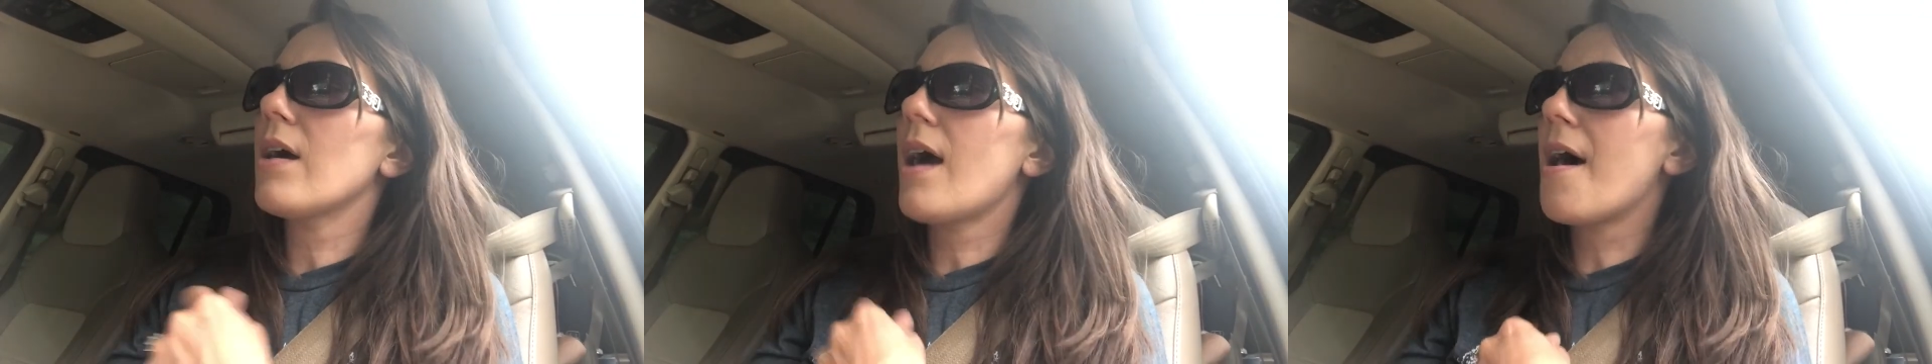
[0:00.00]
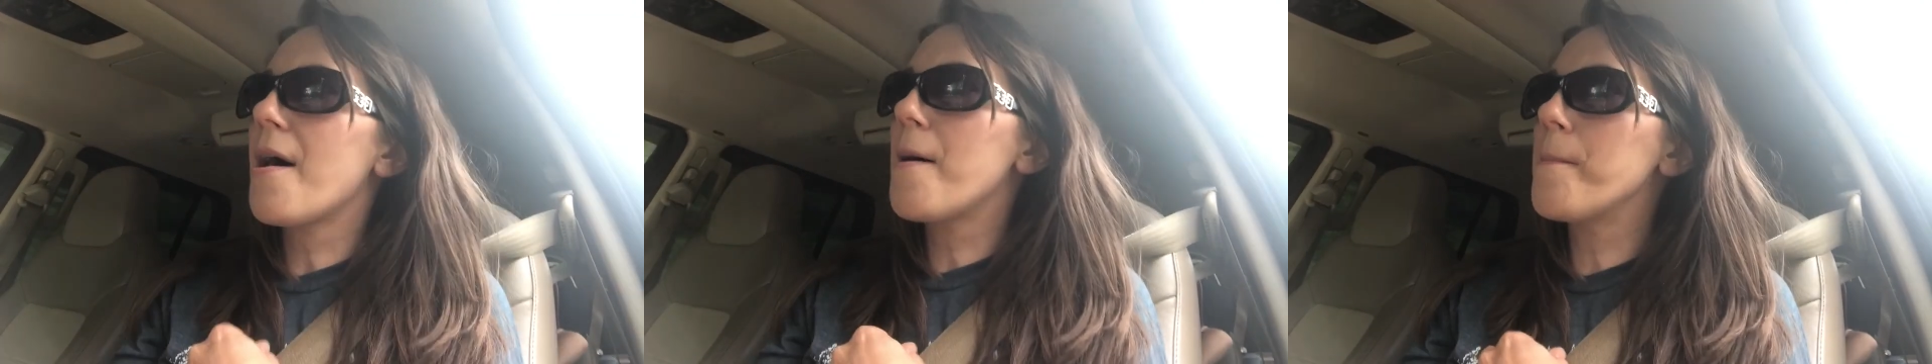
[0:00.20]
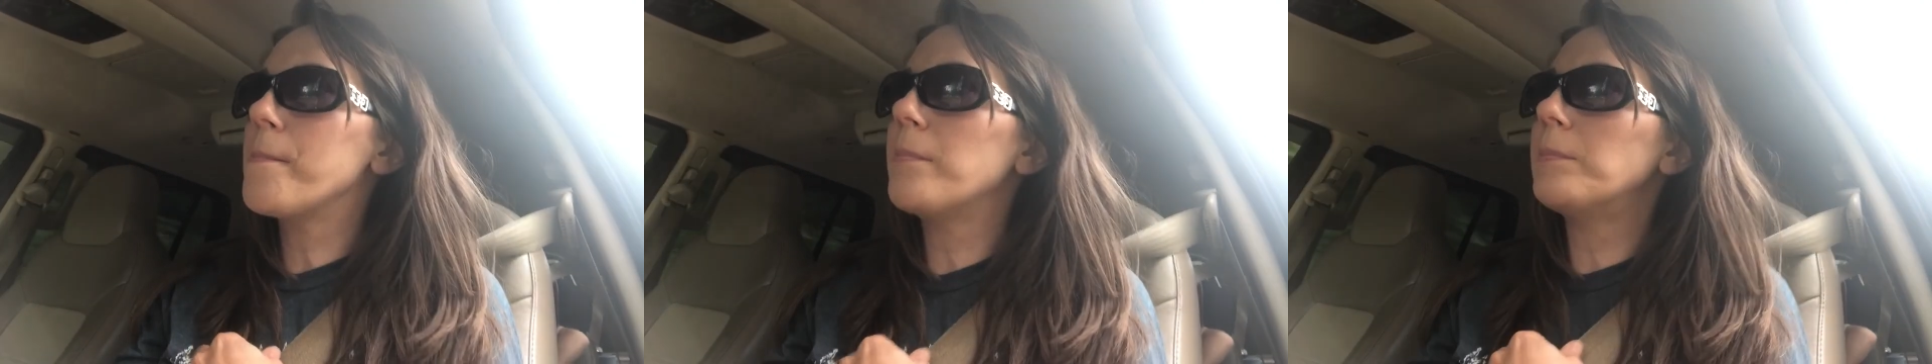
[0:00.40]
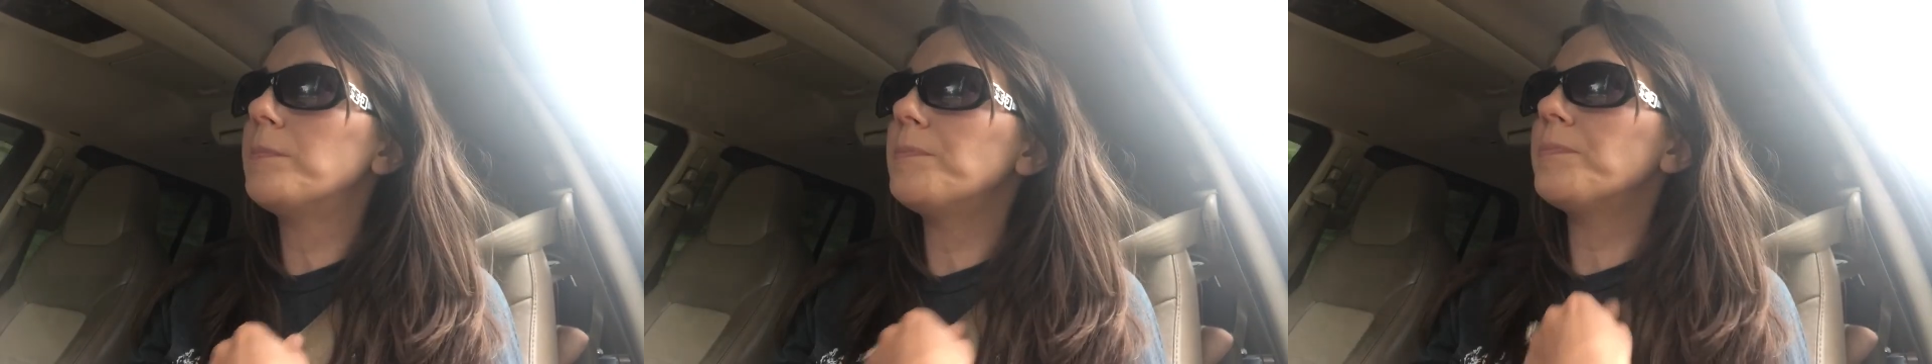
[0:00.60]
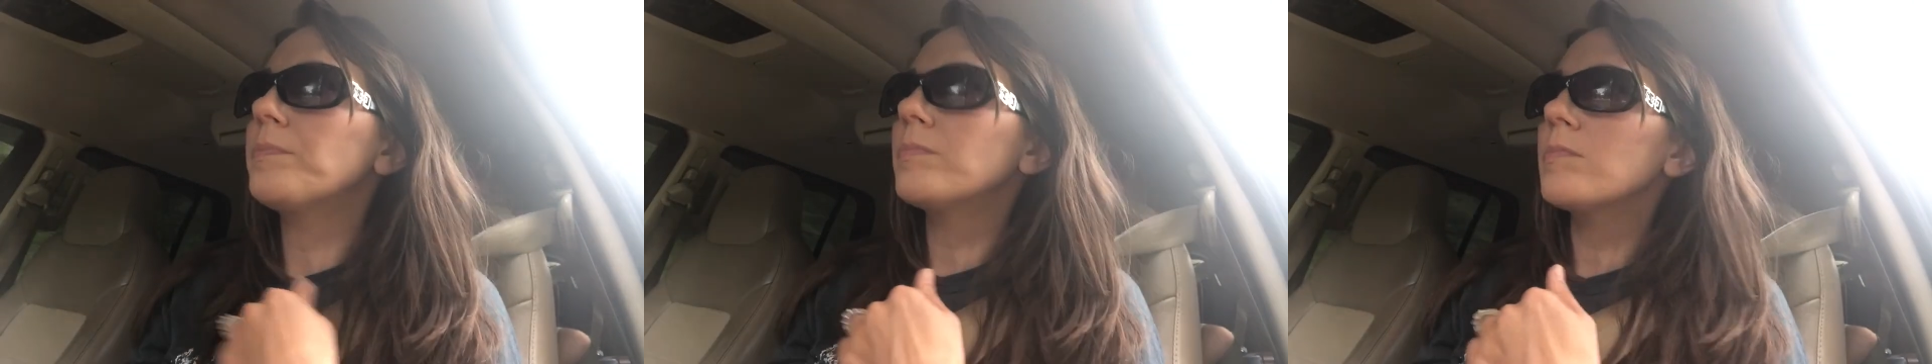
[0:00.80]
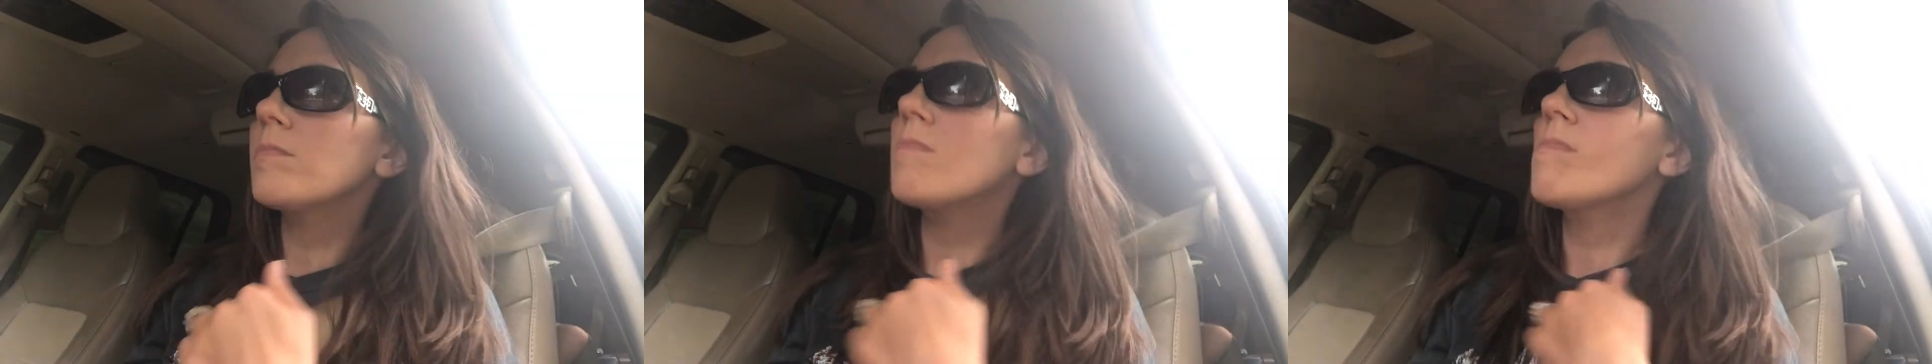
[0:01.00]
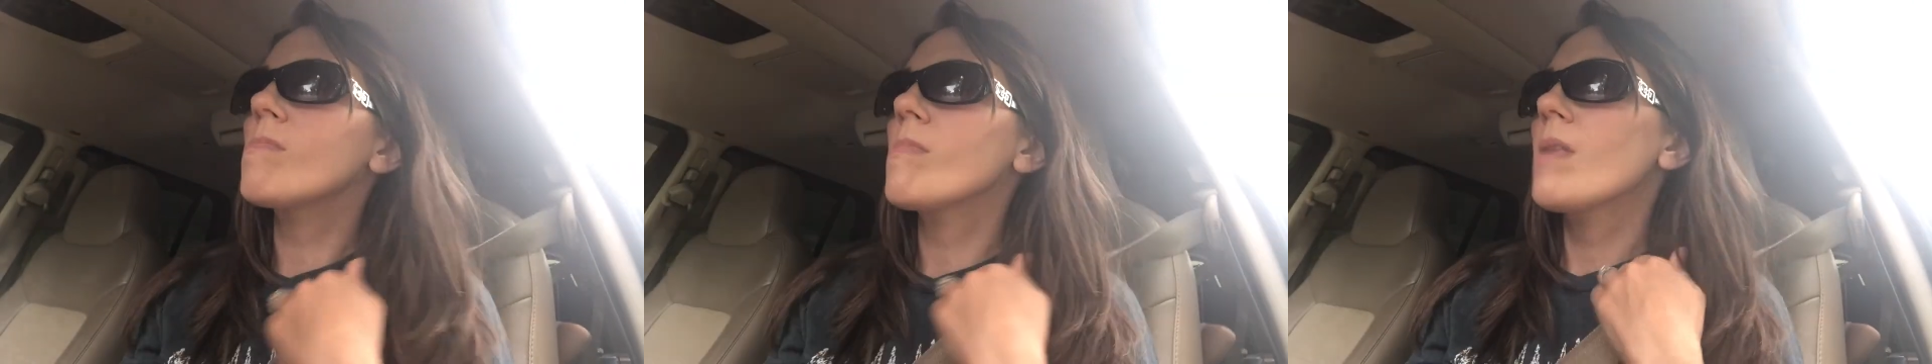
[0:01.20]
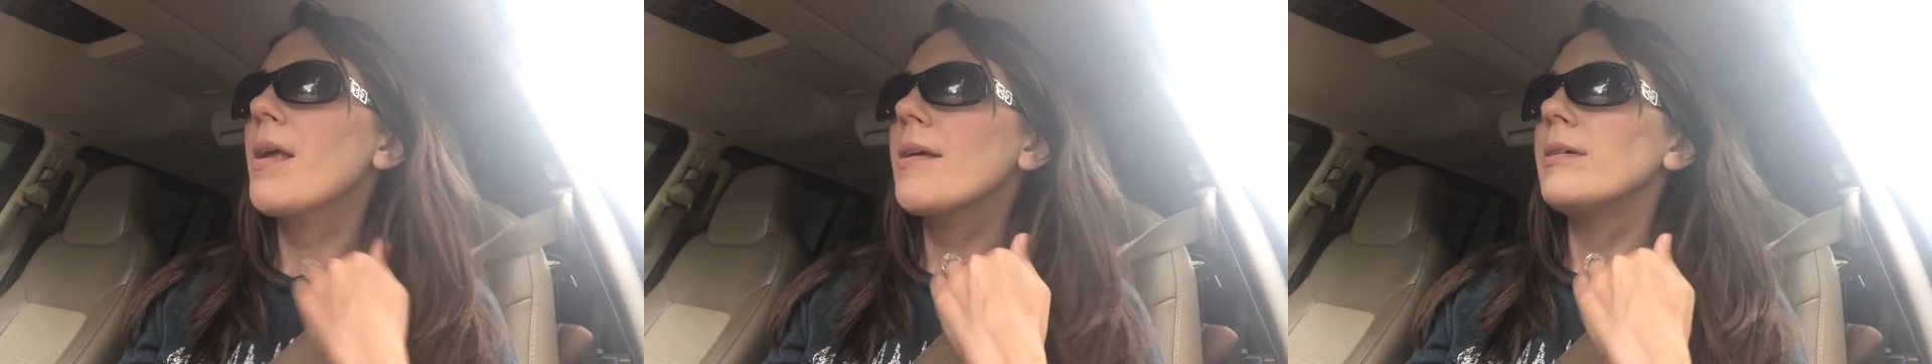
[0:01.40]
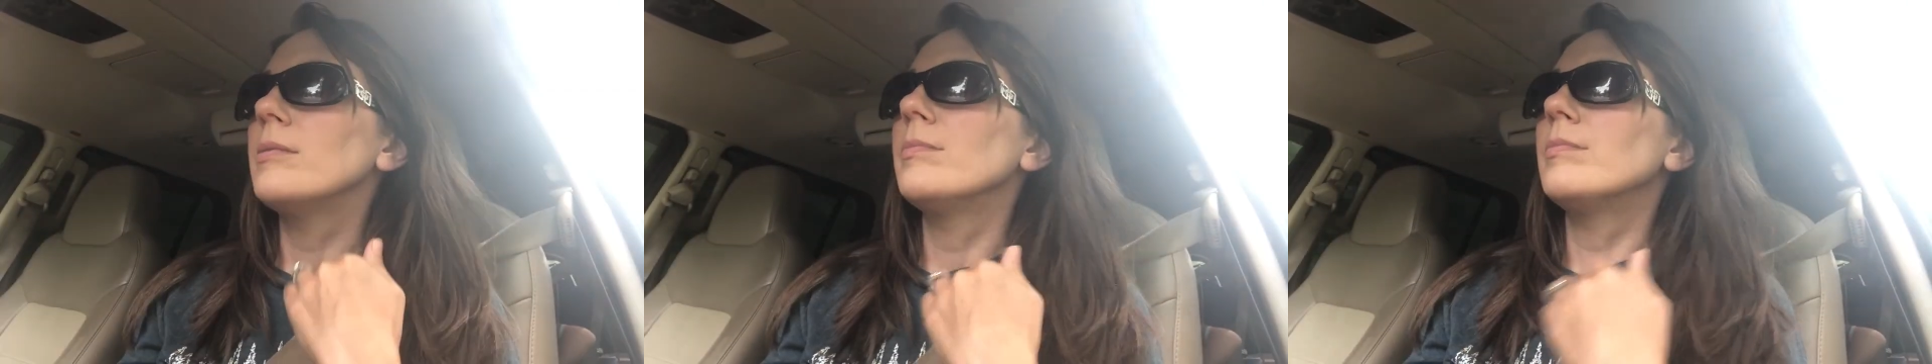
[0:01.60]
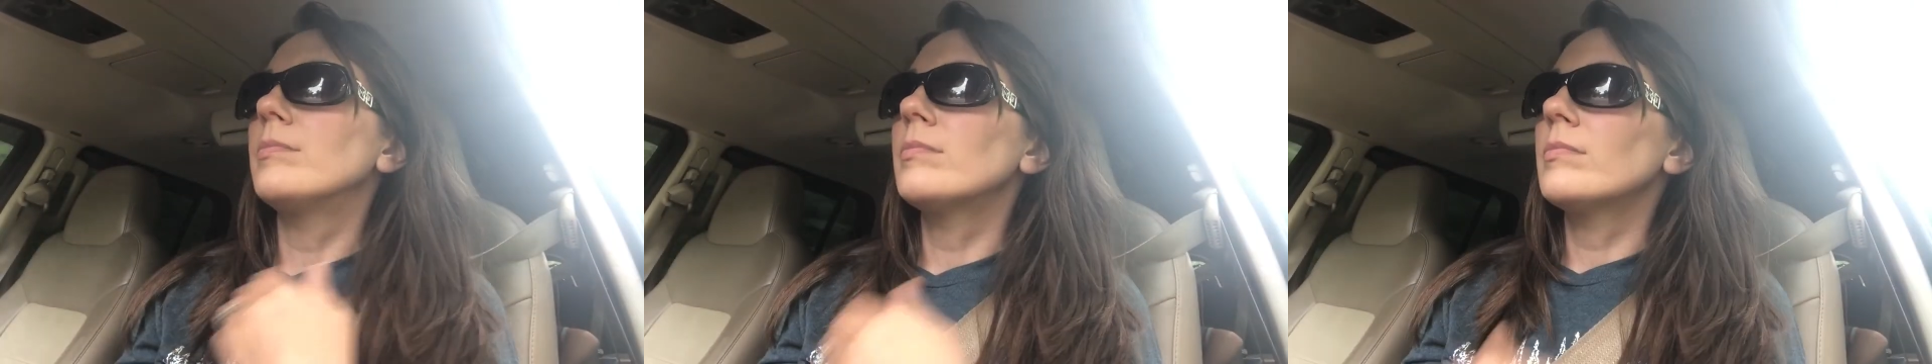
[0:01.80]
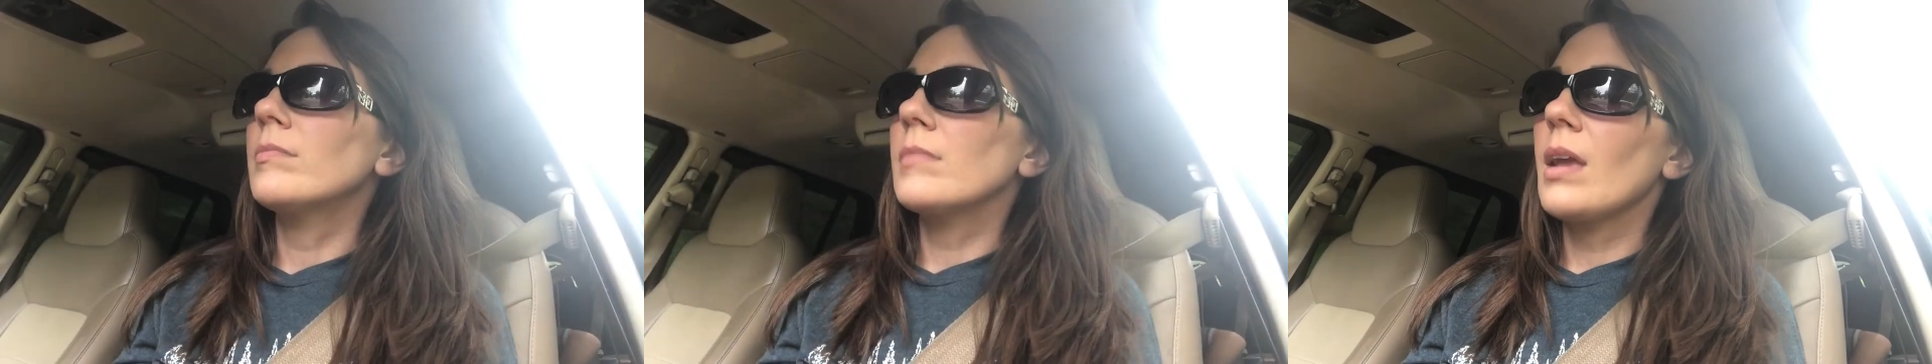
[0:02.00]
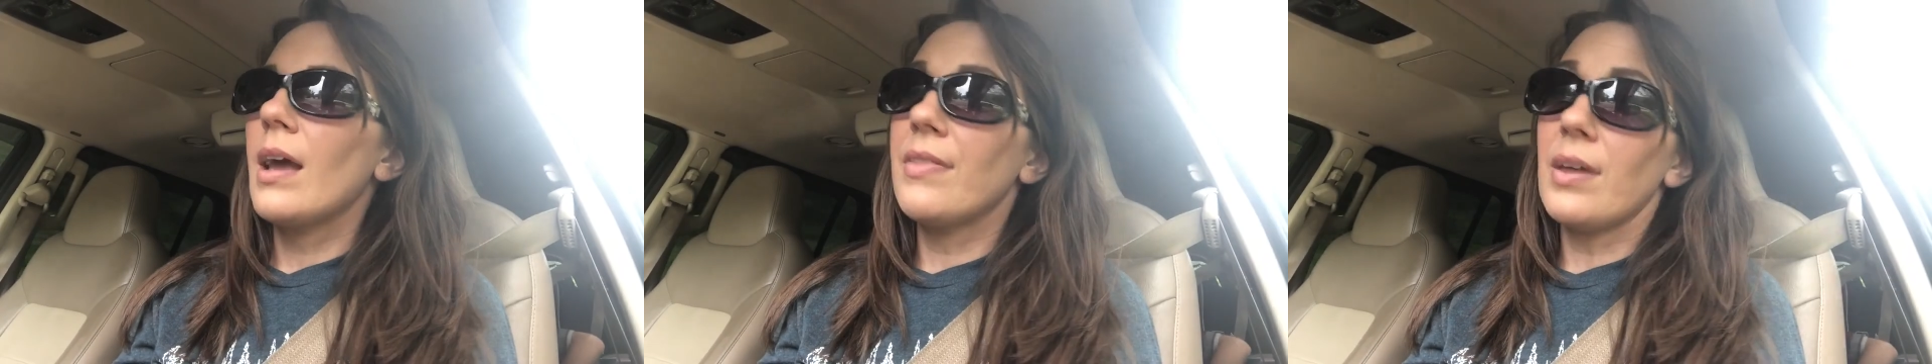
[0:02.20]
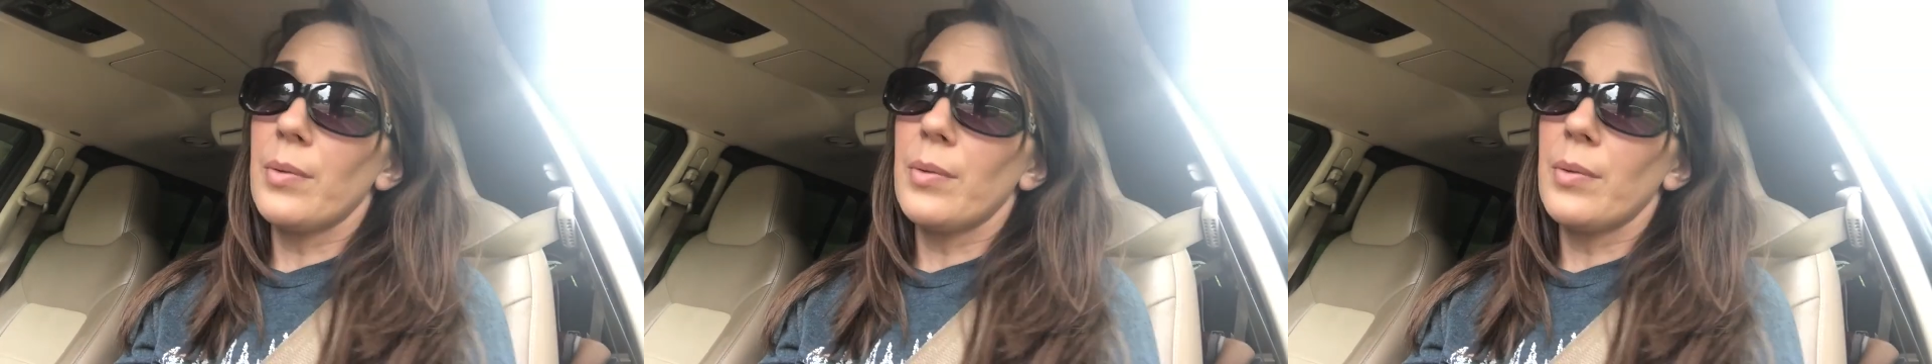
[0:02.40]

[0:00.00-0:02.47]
And